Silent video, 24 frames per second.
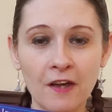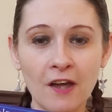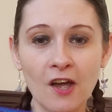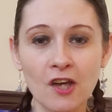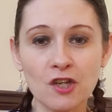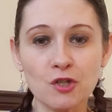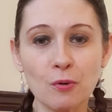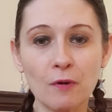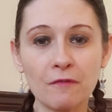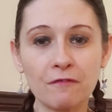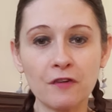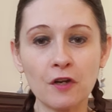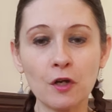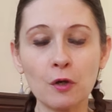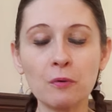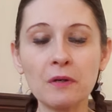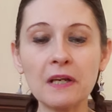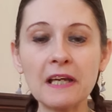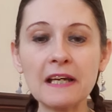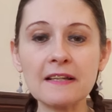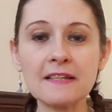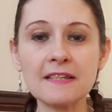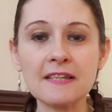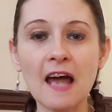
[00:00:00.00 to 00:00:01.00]
So if you
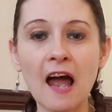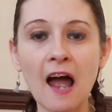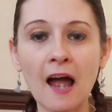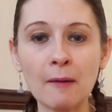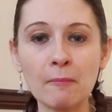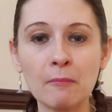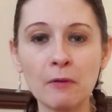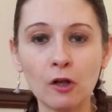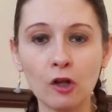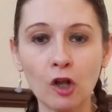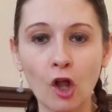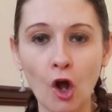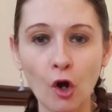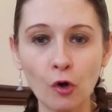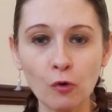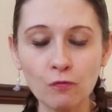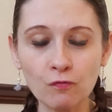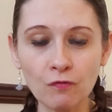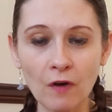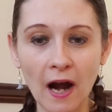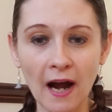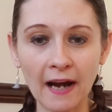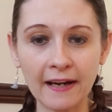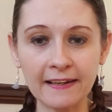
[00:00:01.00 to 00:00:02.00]
need time alone
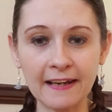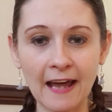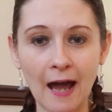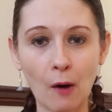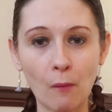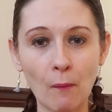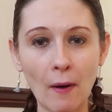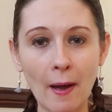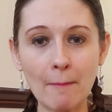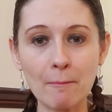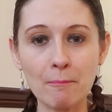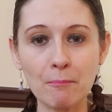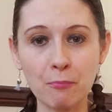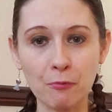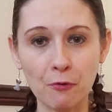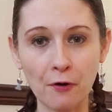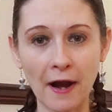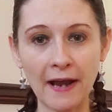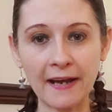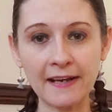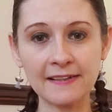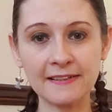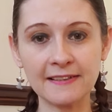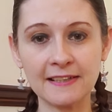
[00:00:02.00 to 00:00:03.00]
right now,
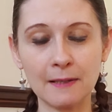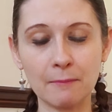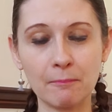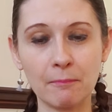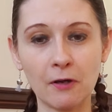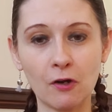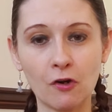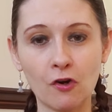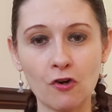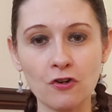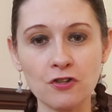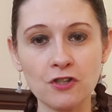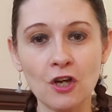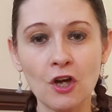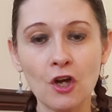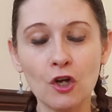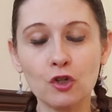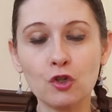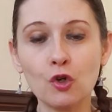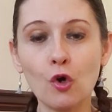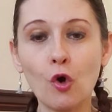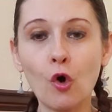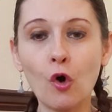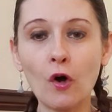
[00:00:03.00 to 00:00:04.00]
embrace it because
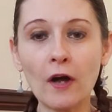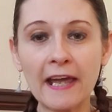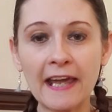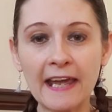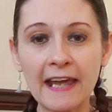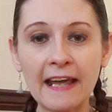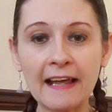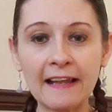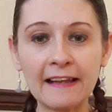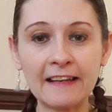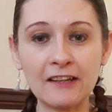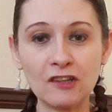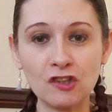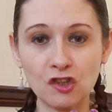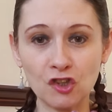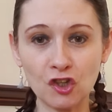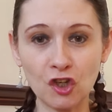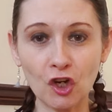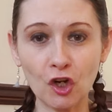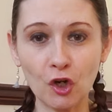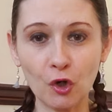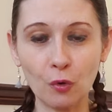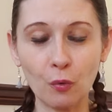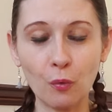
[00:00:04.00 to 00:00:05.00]
you're healing
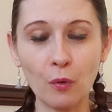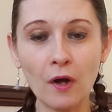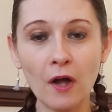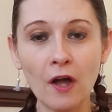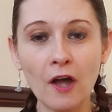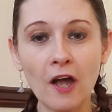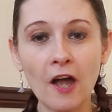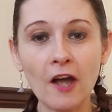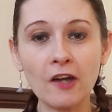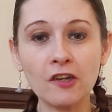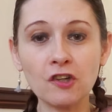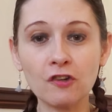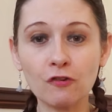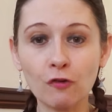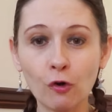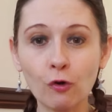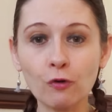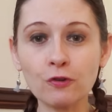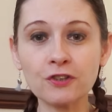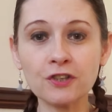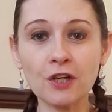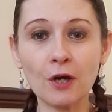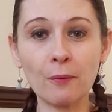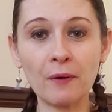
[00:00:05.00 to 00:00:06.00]
you and you're
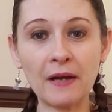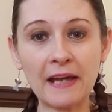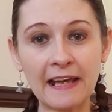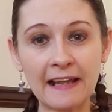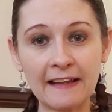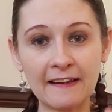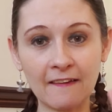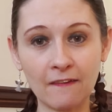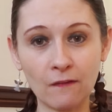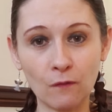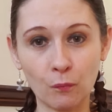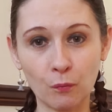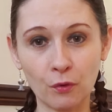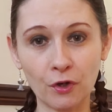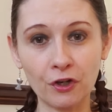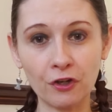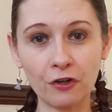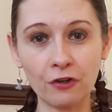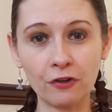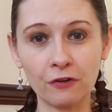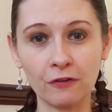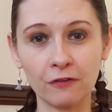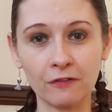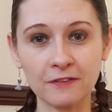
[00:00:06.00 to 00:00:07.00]
also healing the
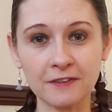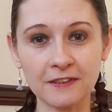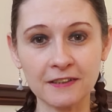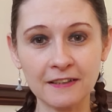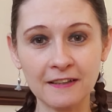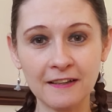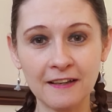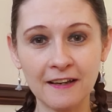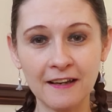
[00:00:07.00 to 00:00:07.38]
world.